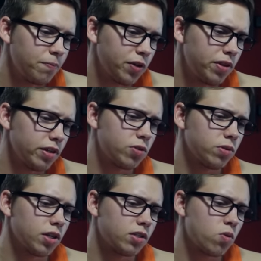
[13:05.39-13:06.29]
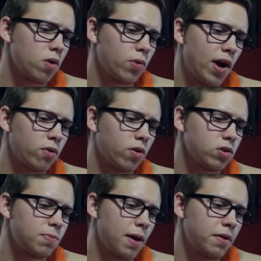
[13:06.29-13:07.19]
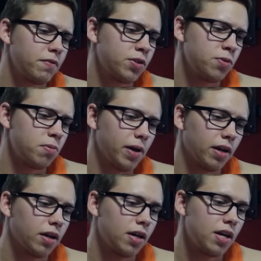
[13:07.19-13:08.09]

Do you think Suicide Squad will outgrow Batman v Superman?